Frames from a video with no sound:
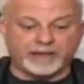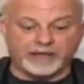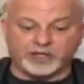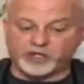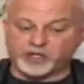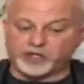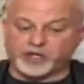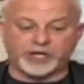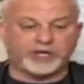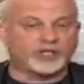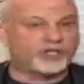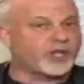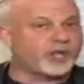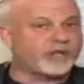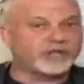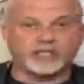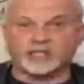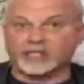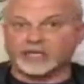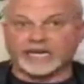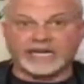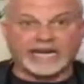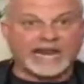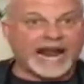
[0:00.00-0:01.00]
This cheese sauce
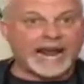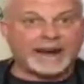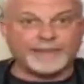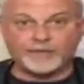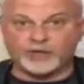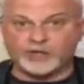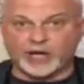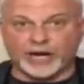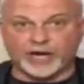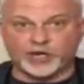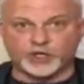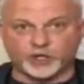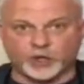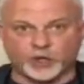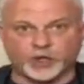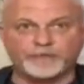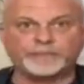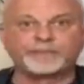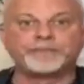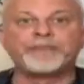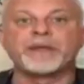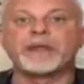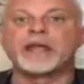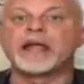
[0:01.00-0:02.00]
is a game changer.
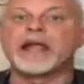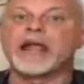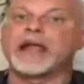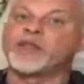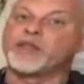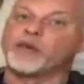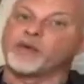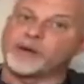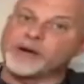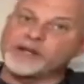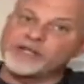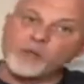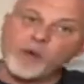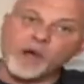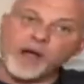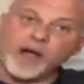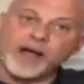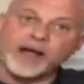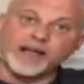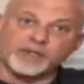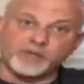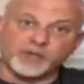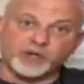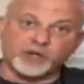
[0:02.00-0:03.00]
And the reason
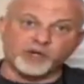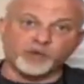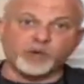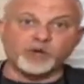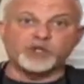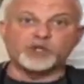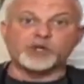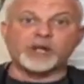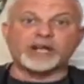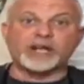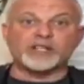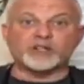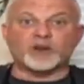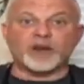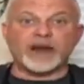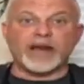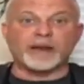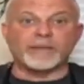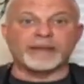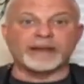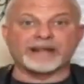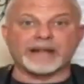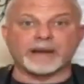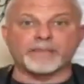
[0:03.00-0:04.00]
why is because once you guys learn
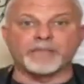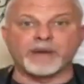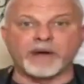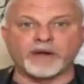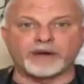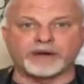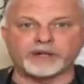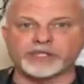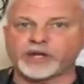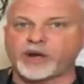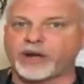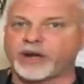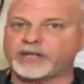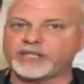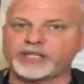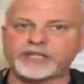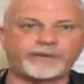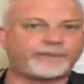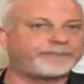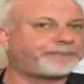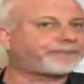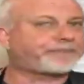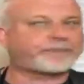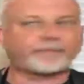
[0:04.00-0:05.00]
how to make that mother
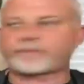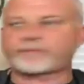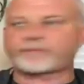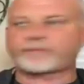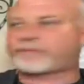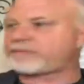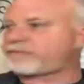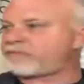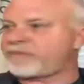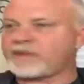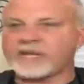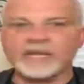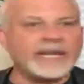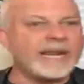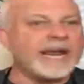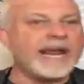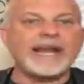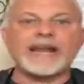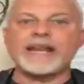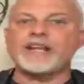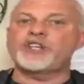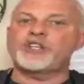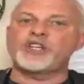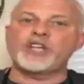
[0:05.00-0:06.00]
sauce,
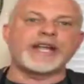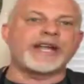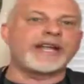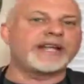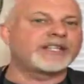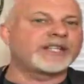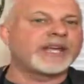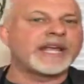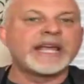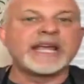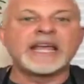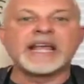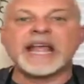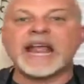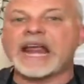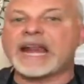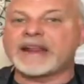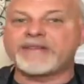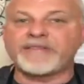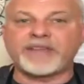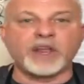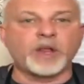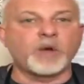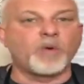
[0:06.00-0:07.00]
Any cheese,
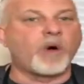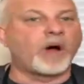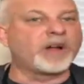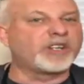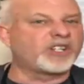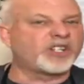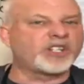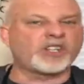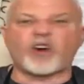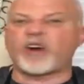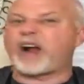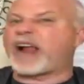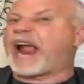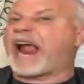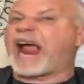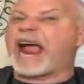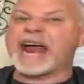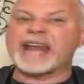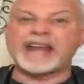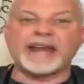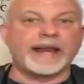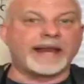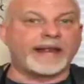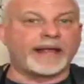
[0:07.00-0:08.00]
anything you want. Just start
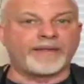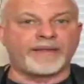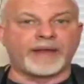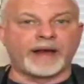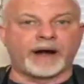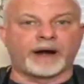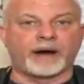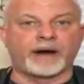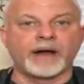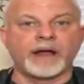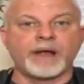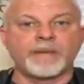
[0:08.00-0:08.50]
adding it in there.